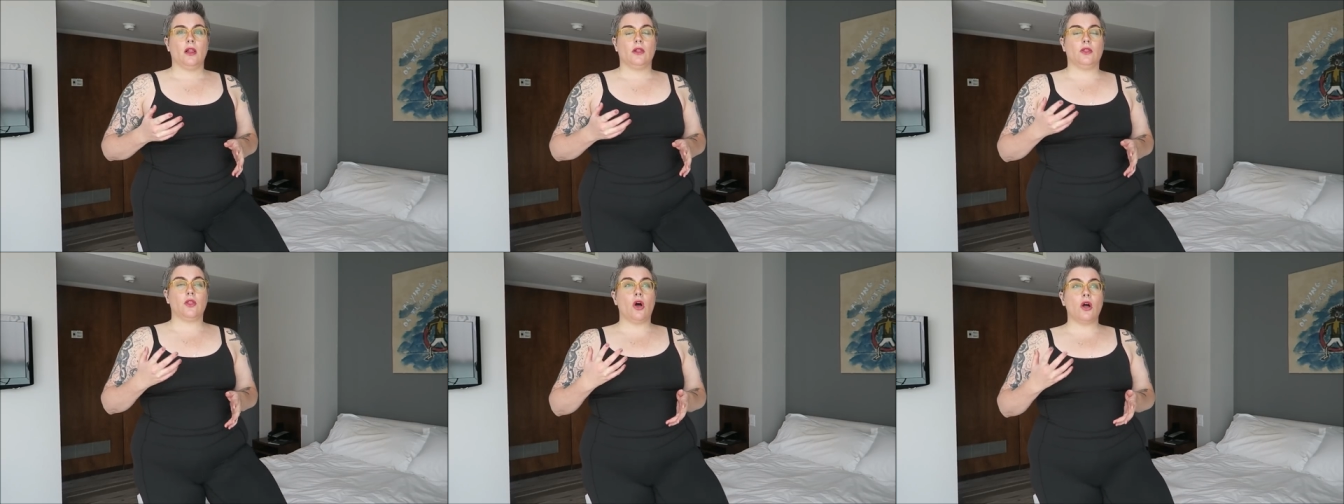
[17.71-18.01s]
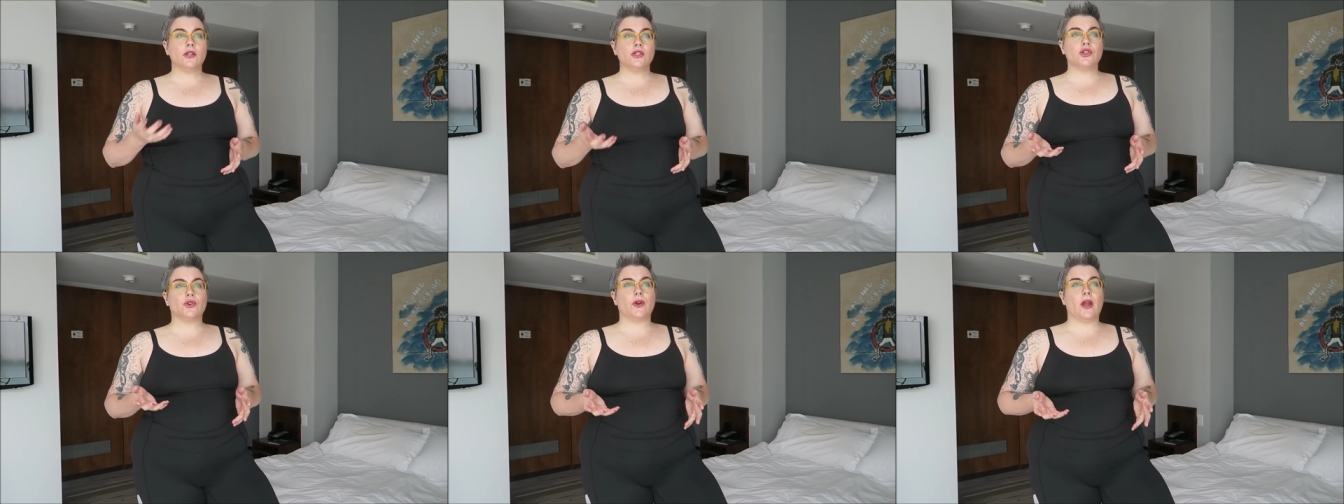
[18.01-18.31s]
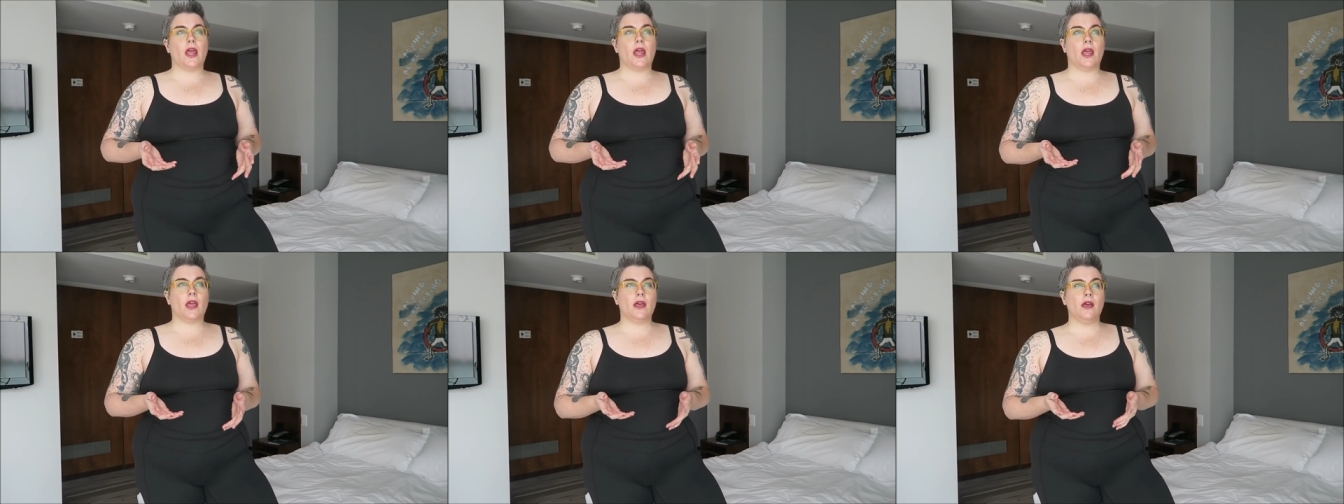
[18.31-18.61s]

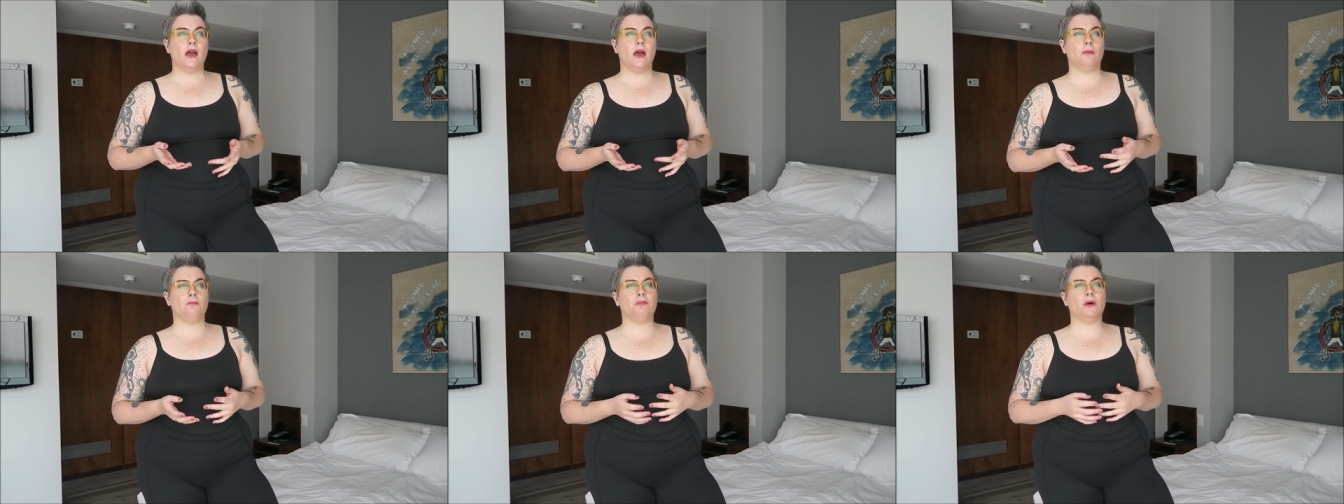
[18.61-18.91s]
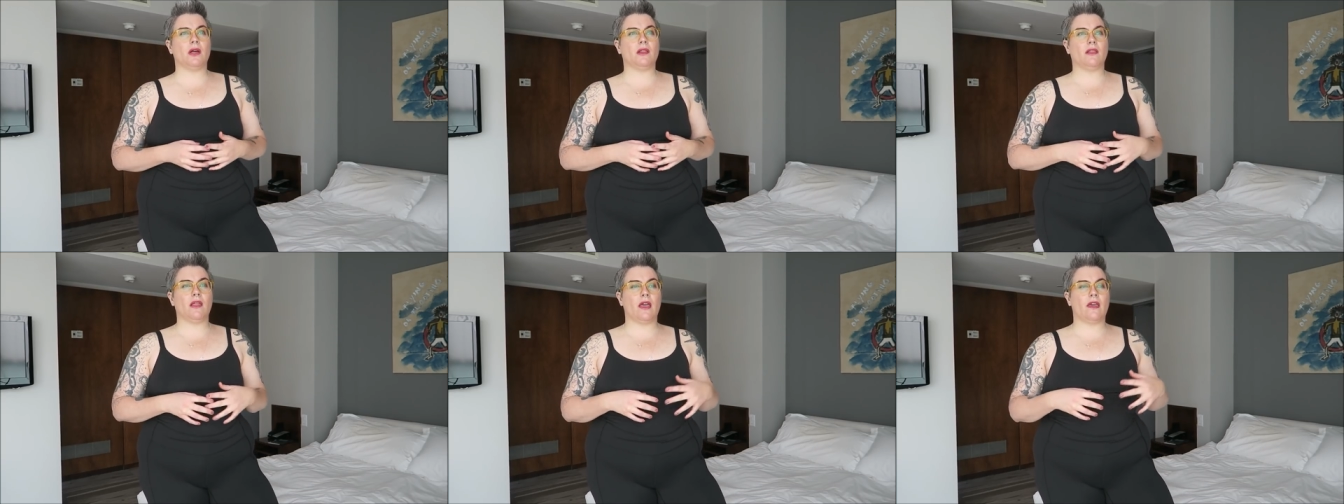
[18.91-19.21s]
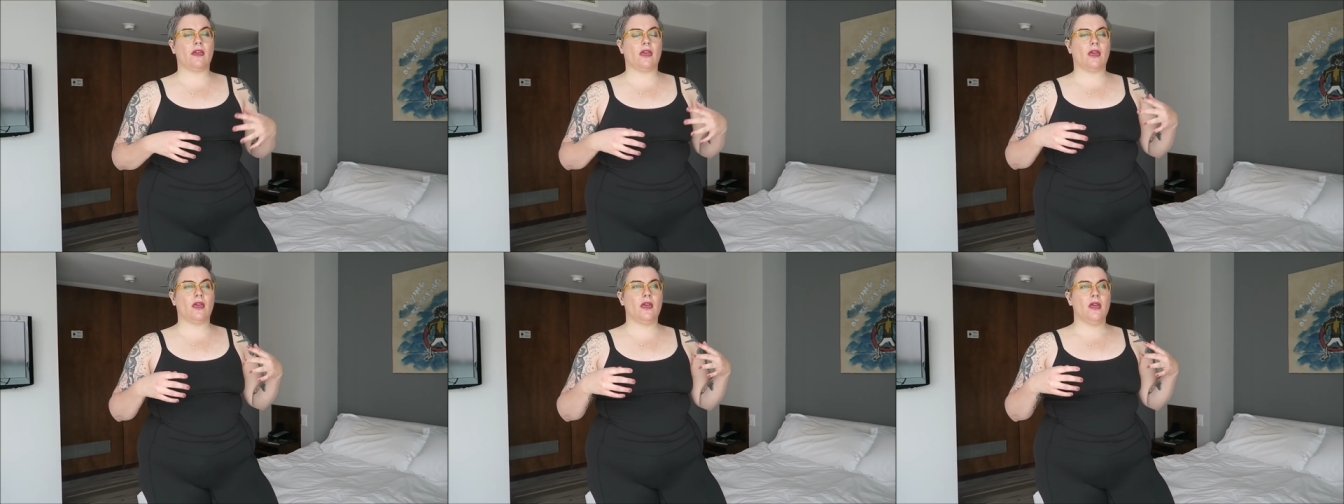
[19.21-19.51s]
lingerie but
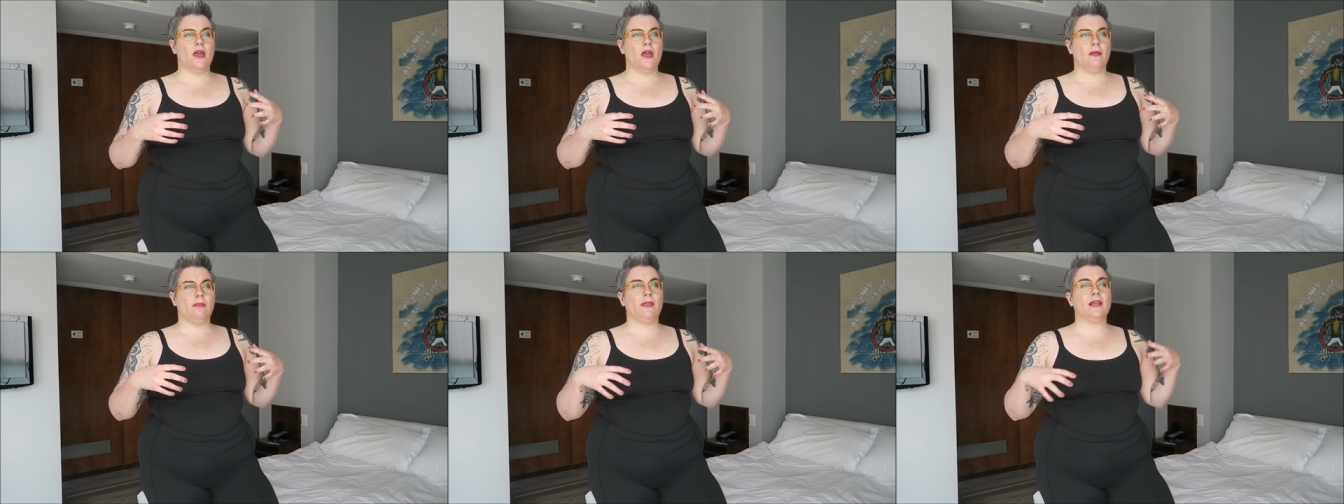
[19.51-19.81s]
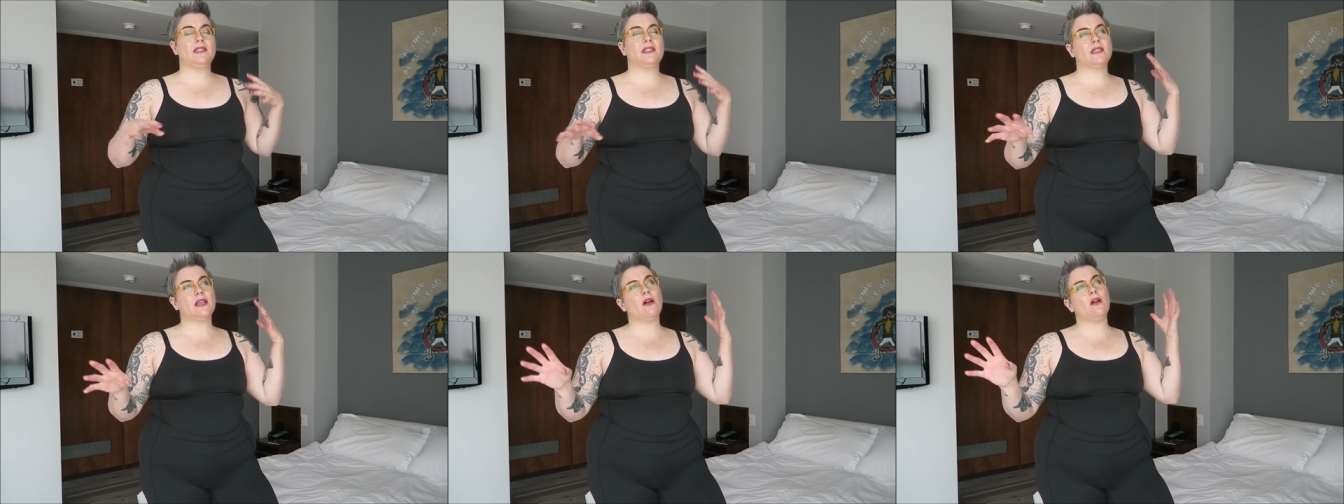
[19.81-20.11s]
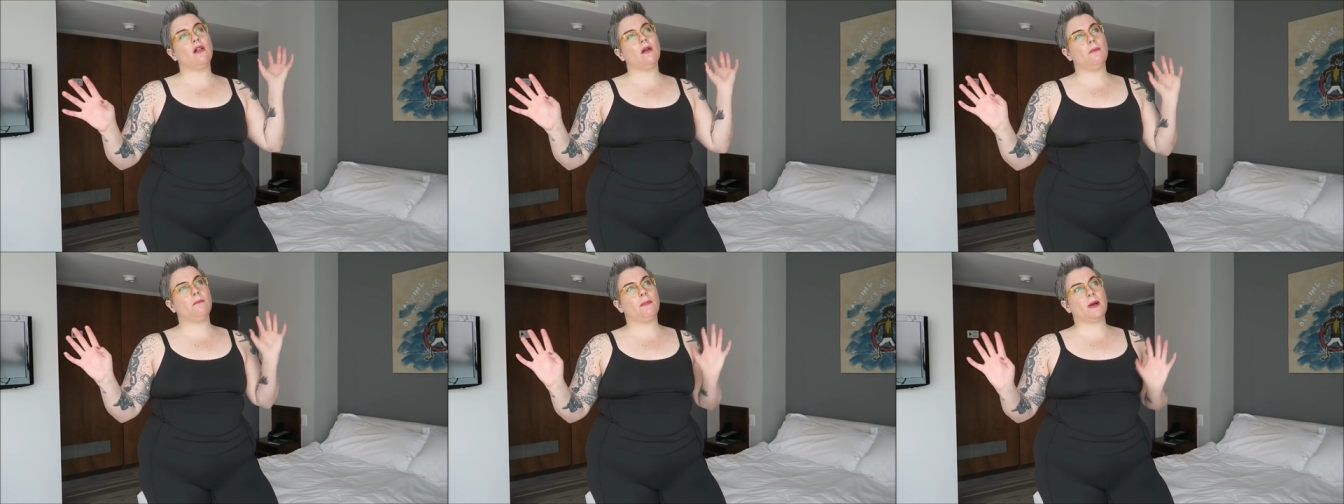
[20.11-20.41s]
like they
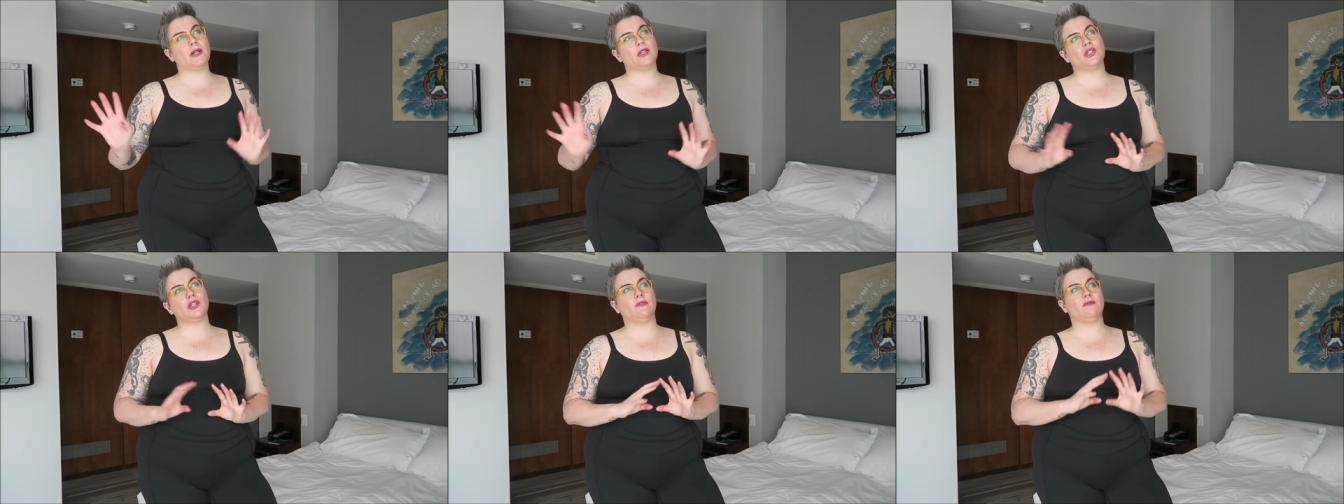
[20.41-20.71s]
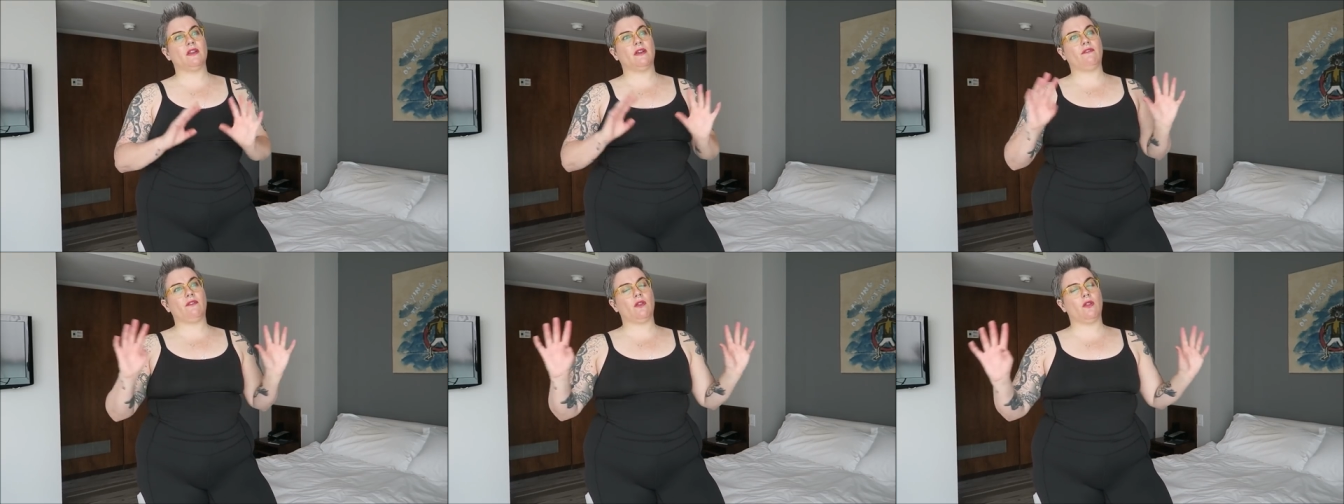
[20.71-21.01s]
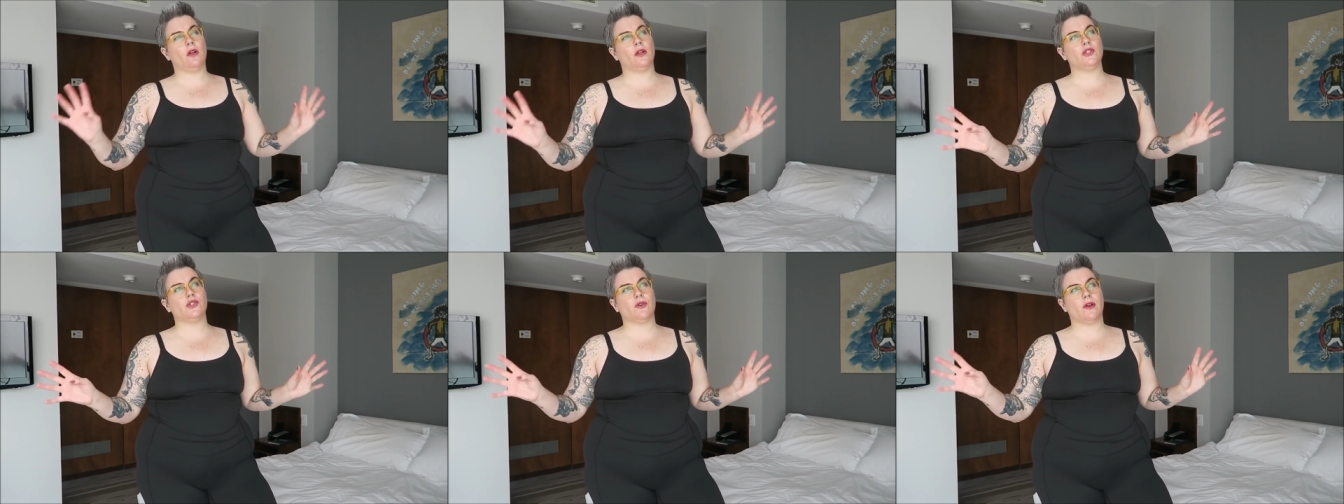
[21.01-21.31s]
sell a bunch of different
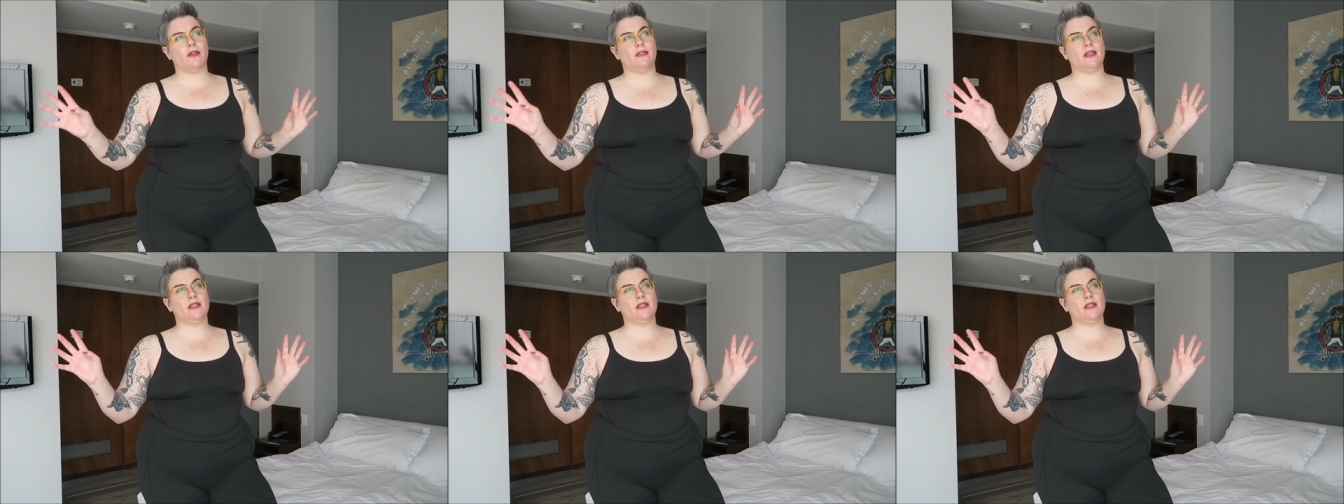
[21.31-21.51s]
lingerie.